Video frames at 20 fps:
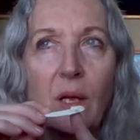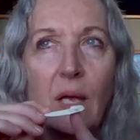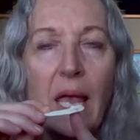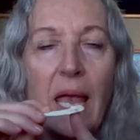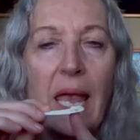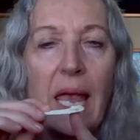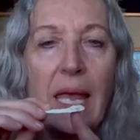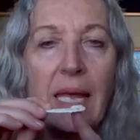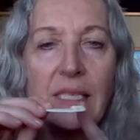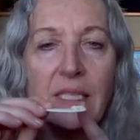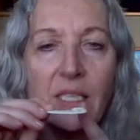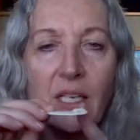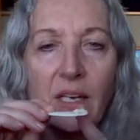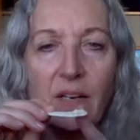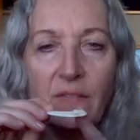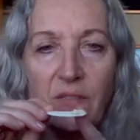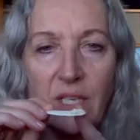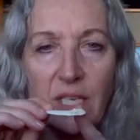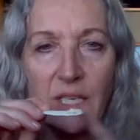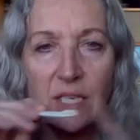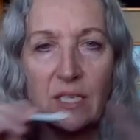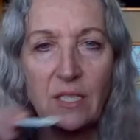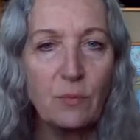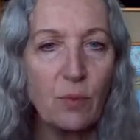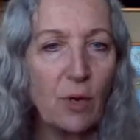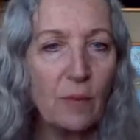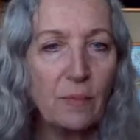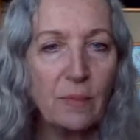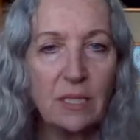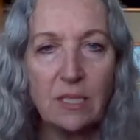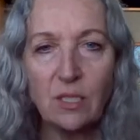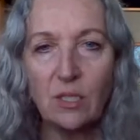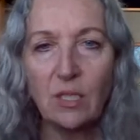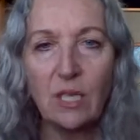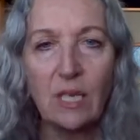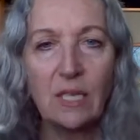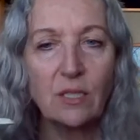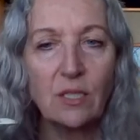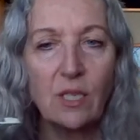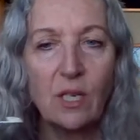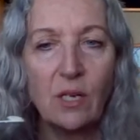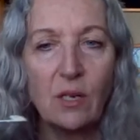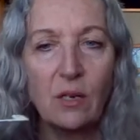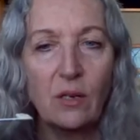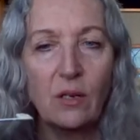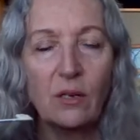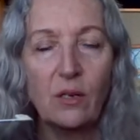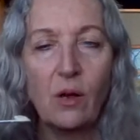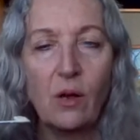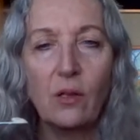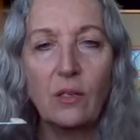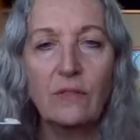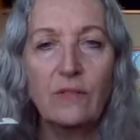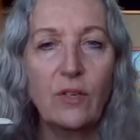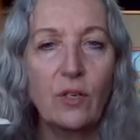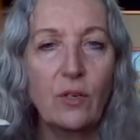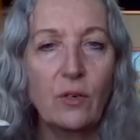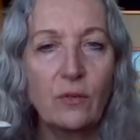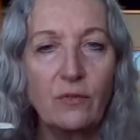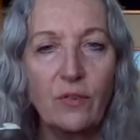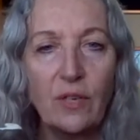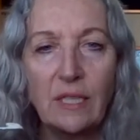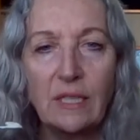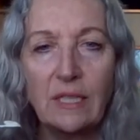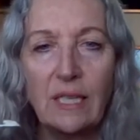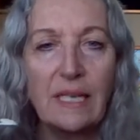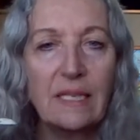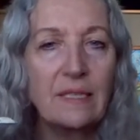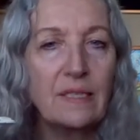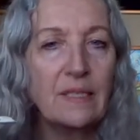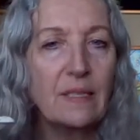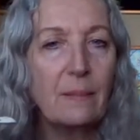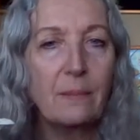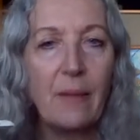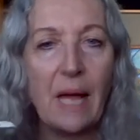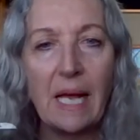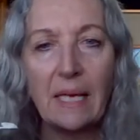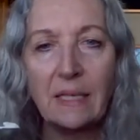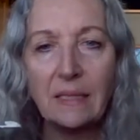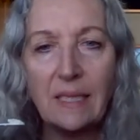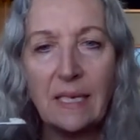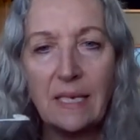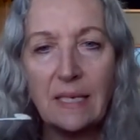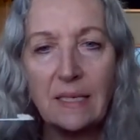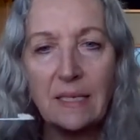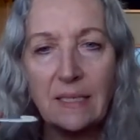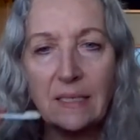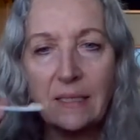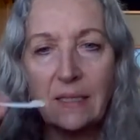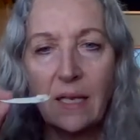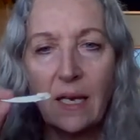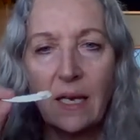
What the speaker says: 8 of these, probably to get all of your front legs and back legs.